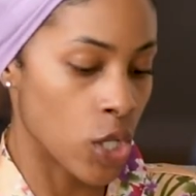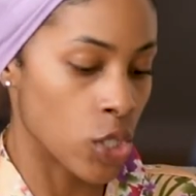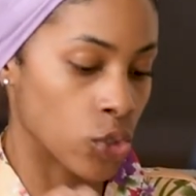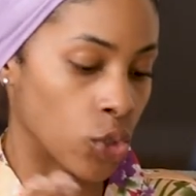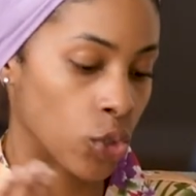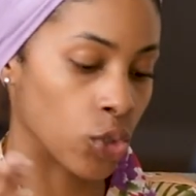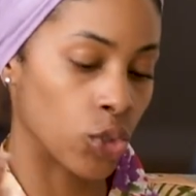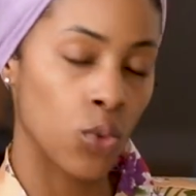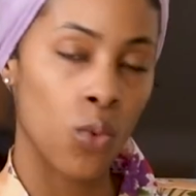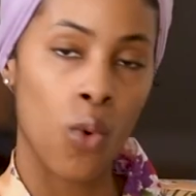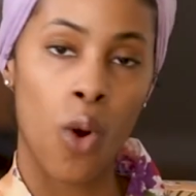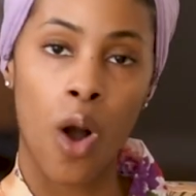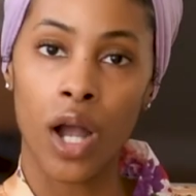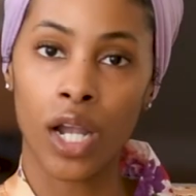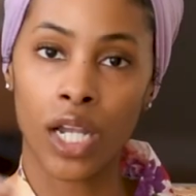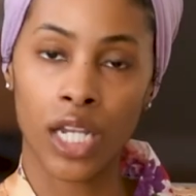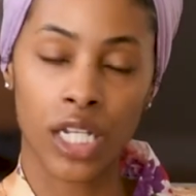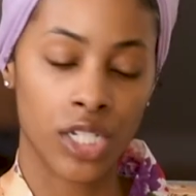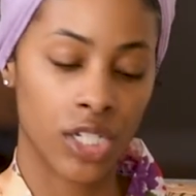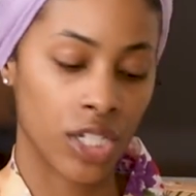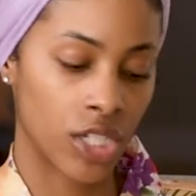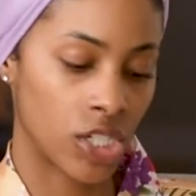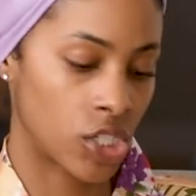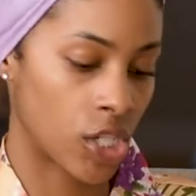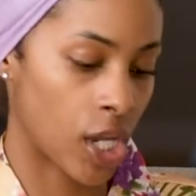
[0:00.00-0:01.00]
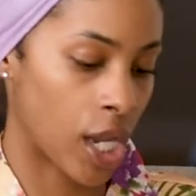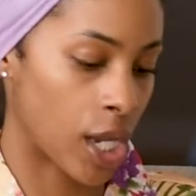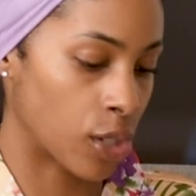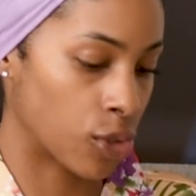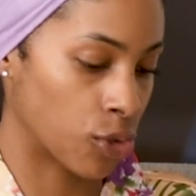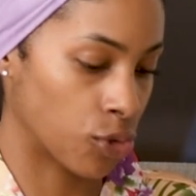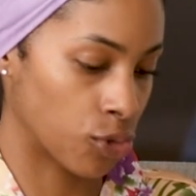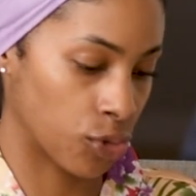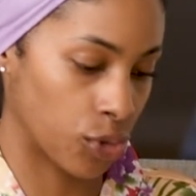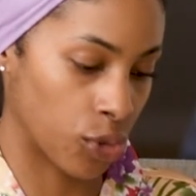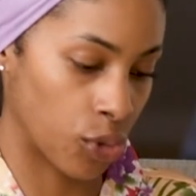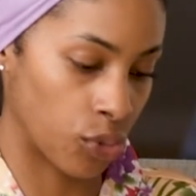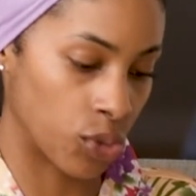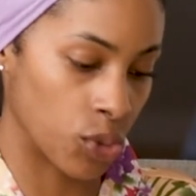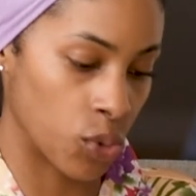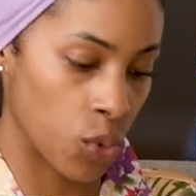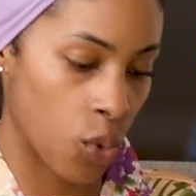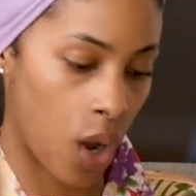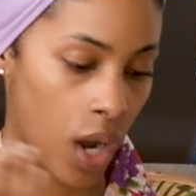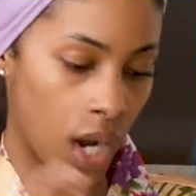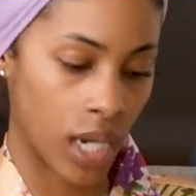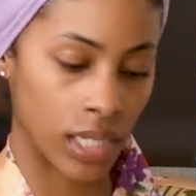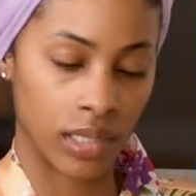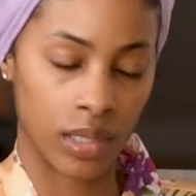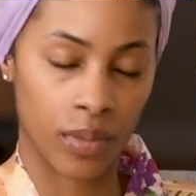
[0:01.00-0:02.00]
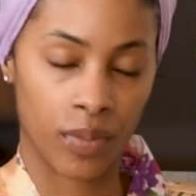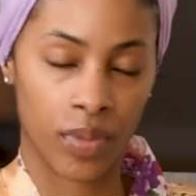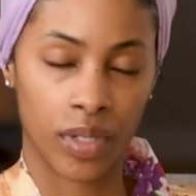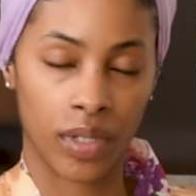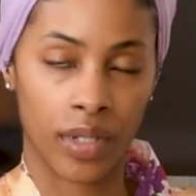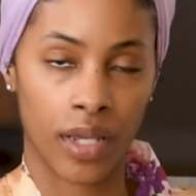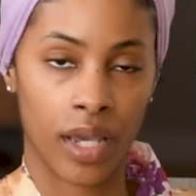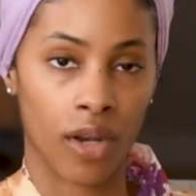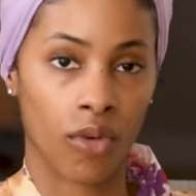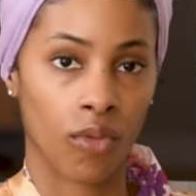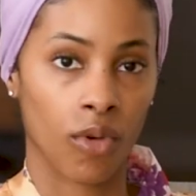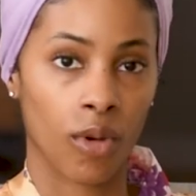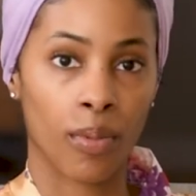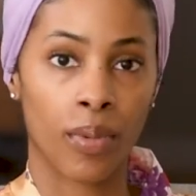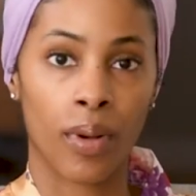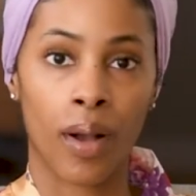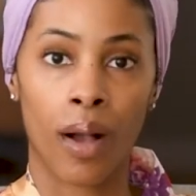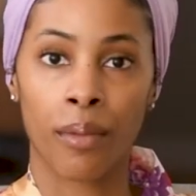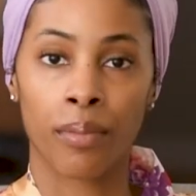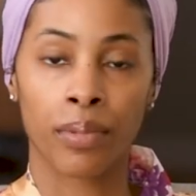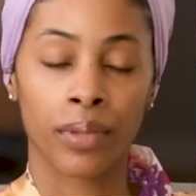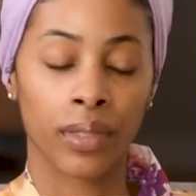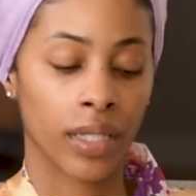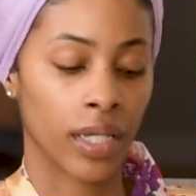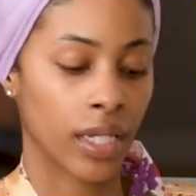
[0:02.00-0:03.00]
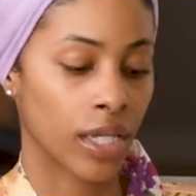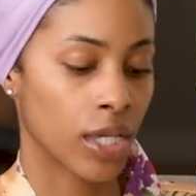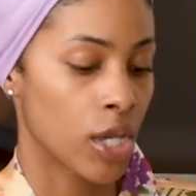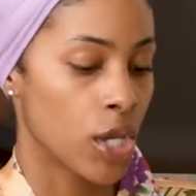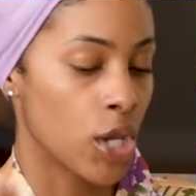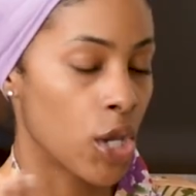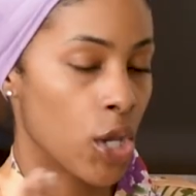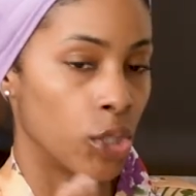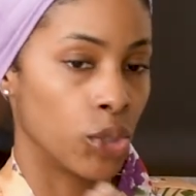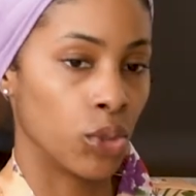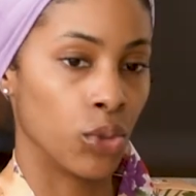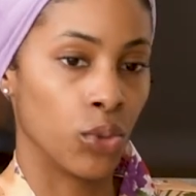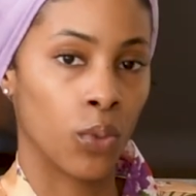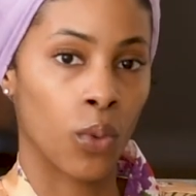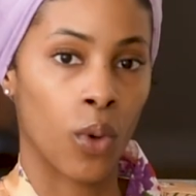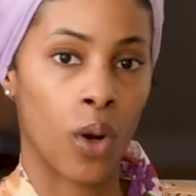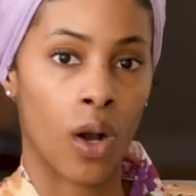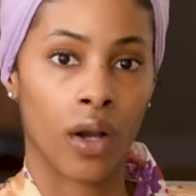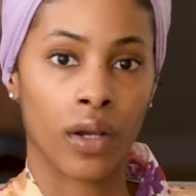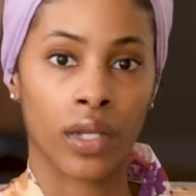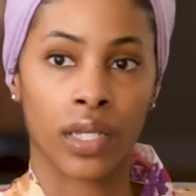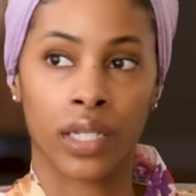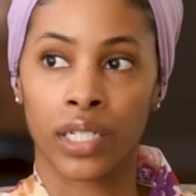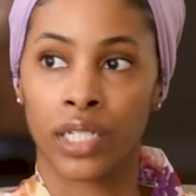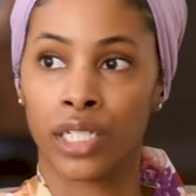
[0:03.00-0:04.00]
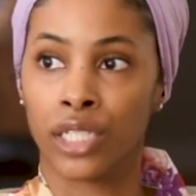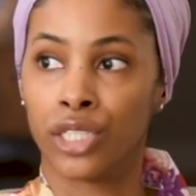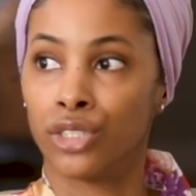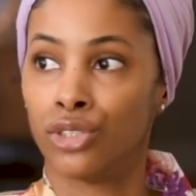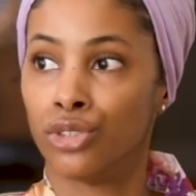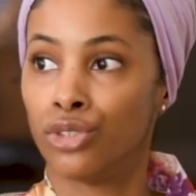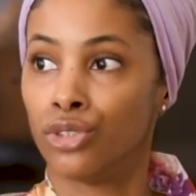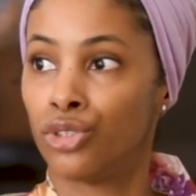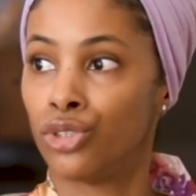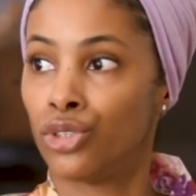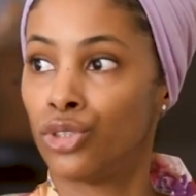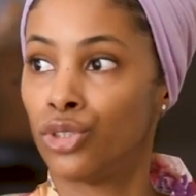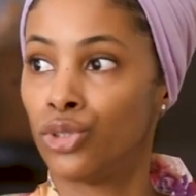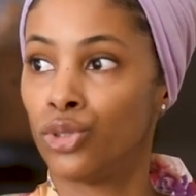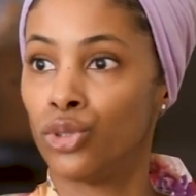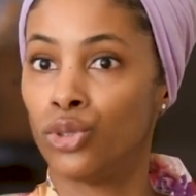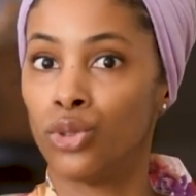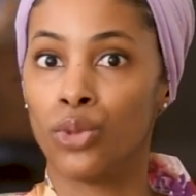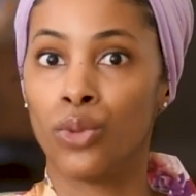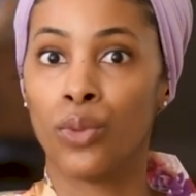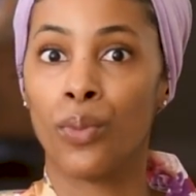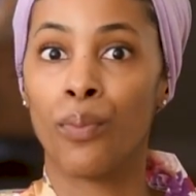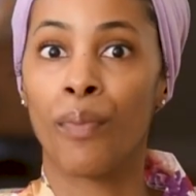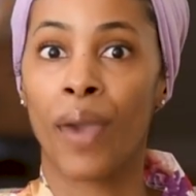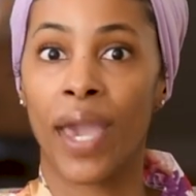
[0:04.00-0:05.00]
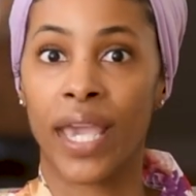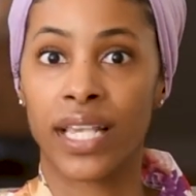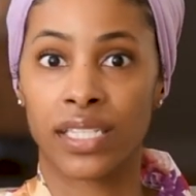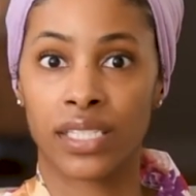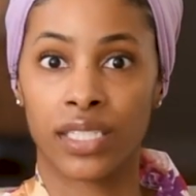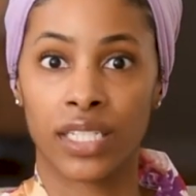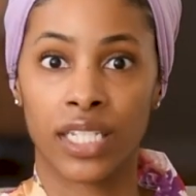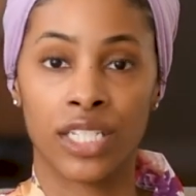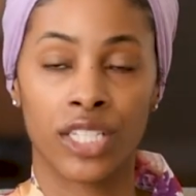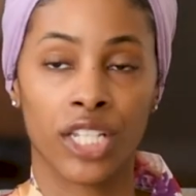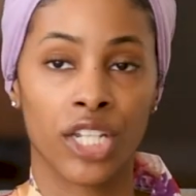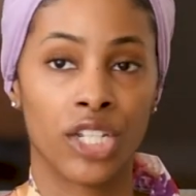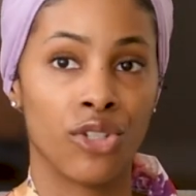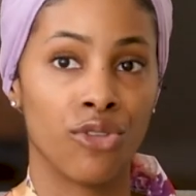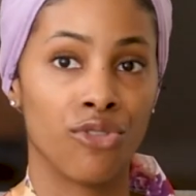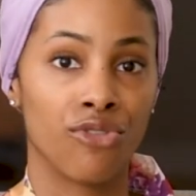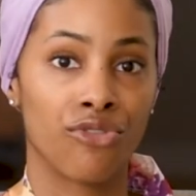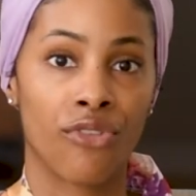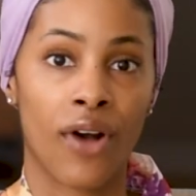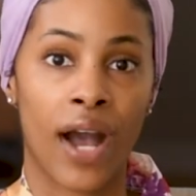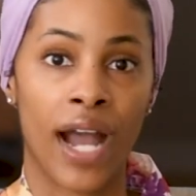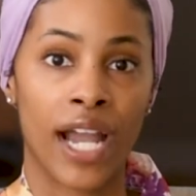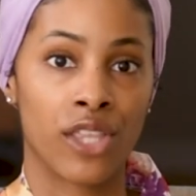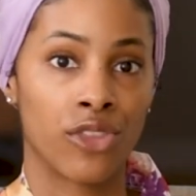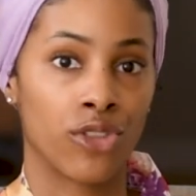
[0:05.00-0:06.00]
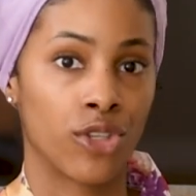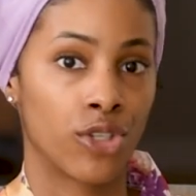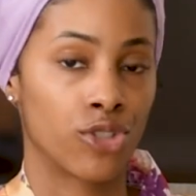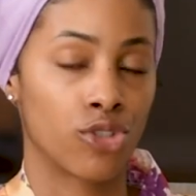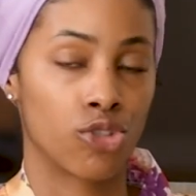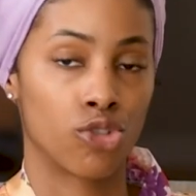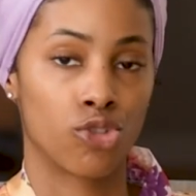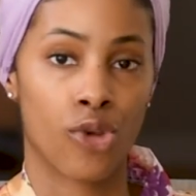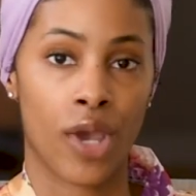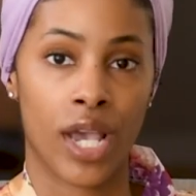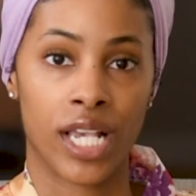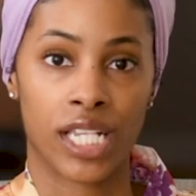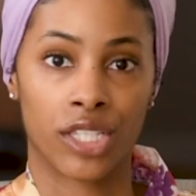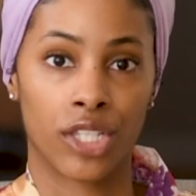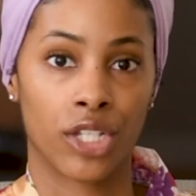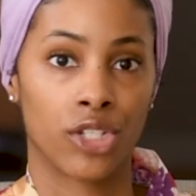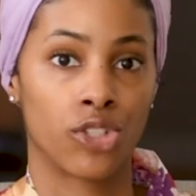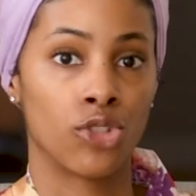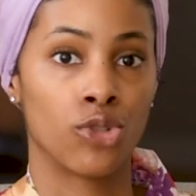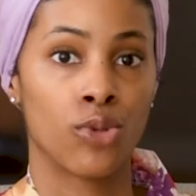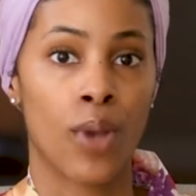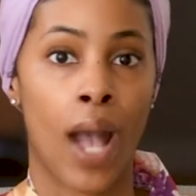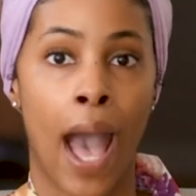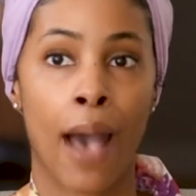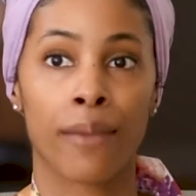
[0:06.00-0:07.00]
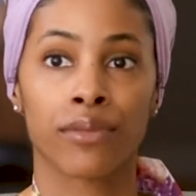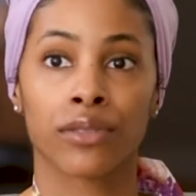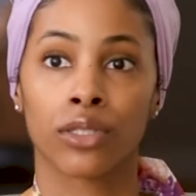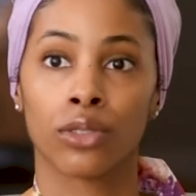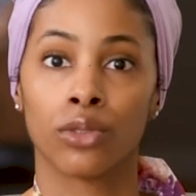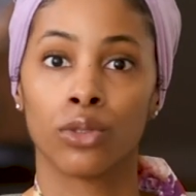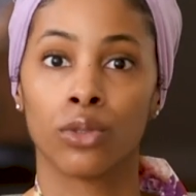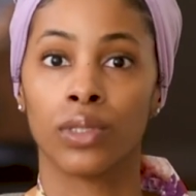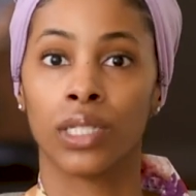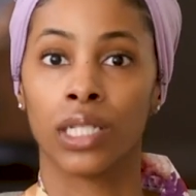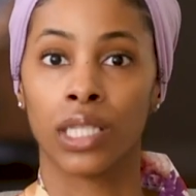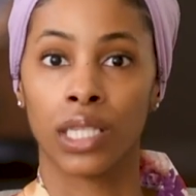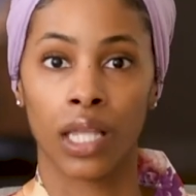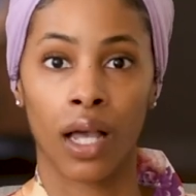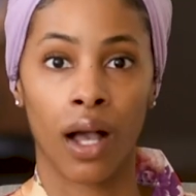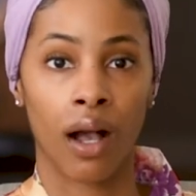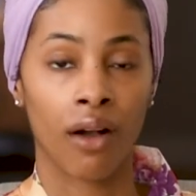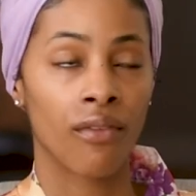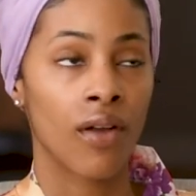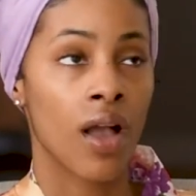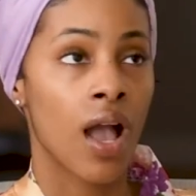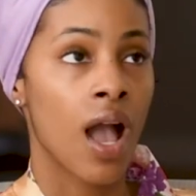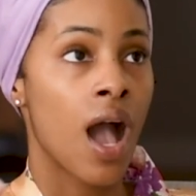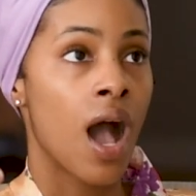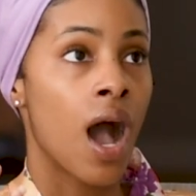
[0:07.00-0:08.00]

So you walk into J Crew, you walk into Banana Republic, you walk into Macy's, and you find this dress that you absolutely love.